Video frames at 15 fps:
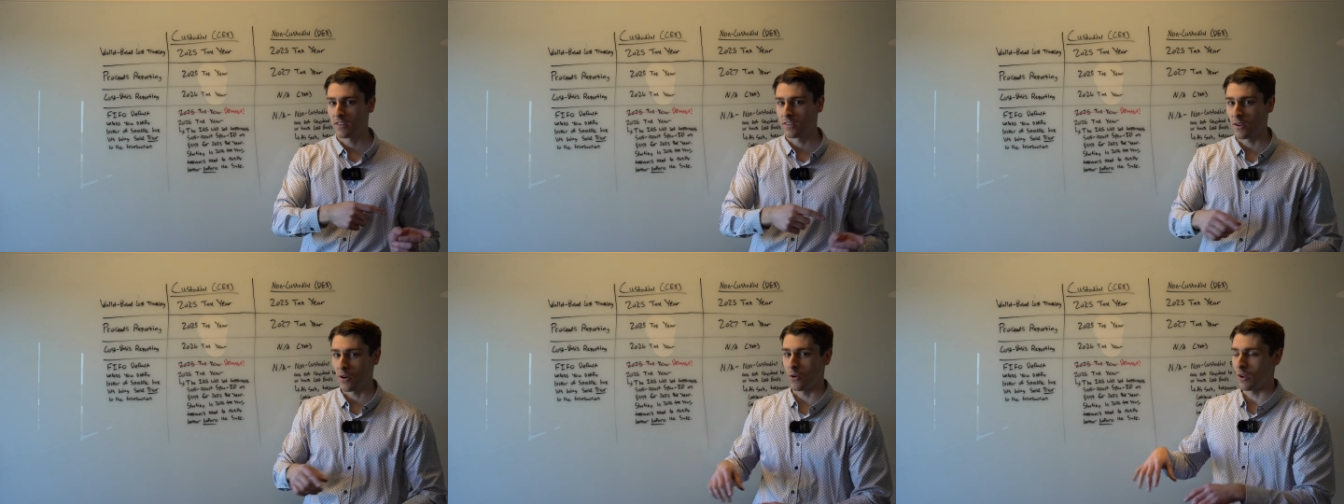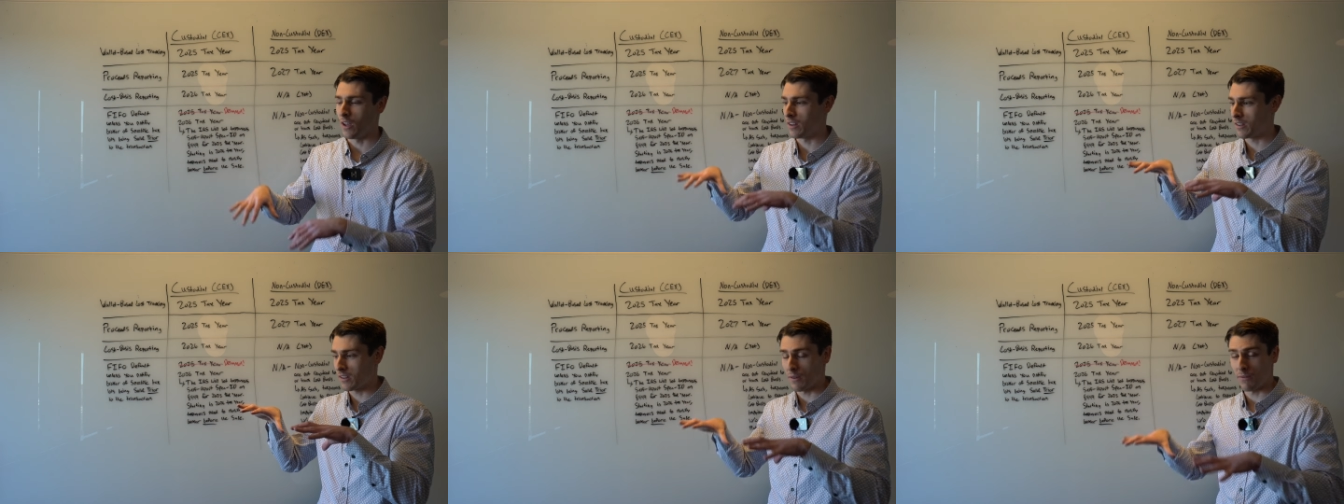So
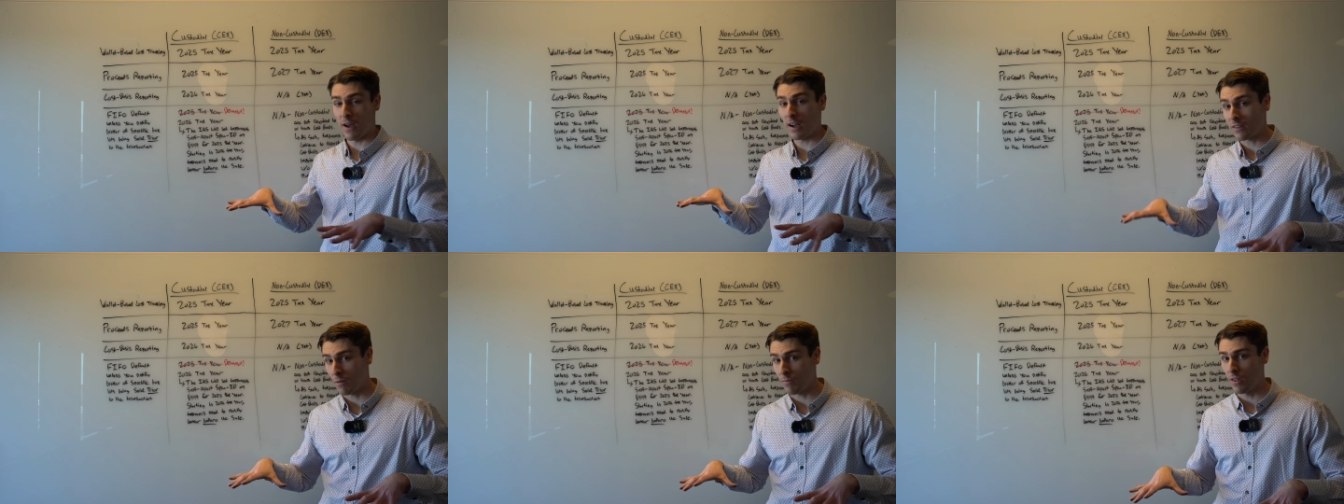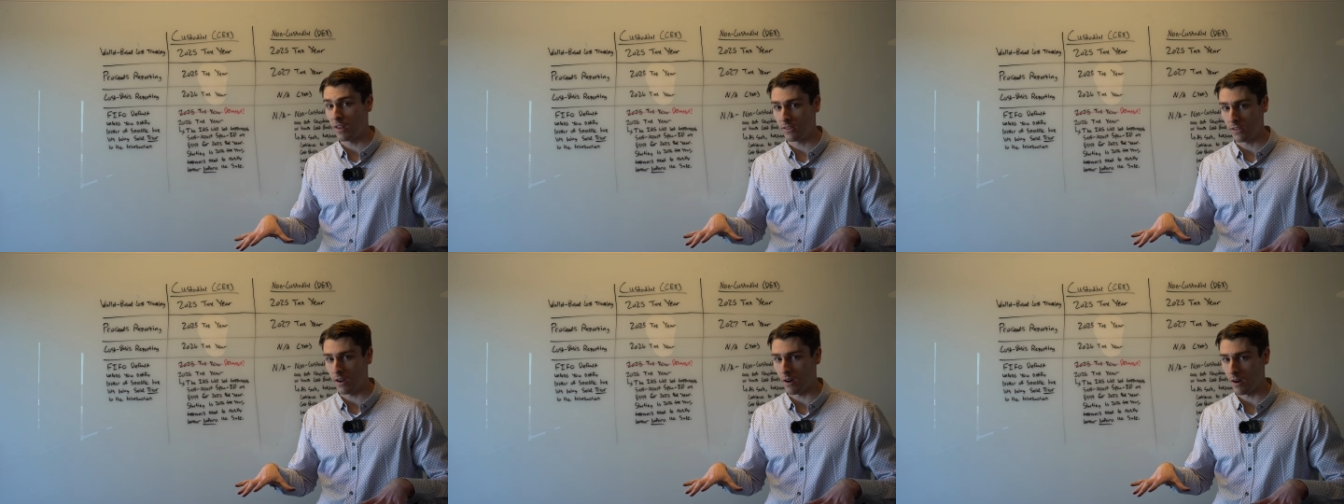it's effective
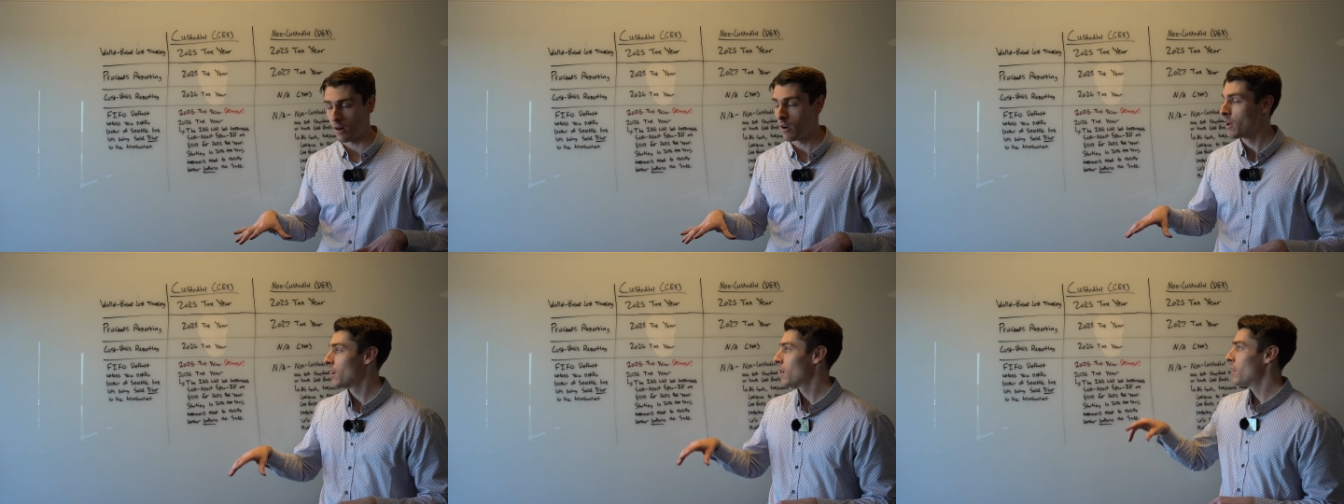this year,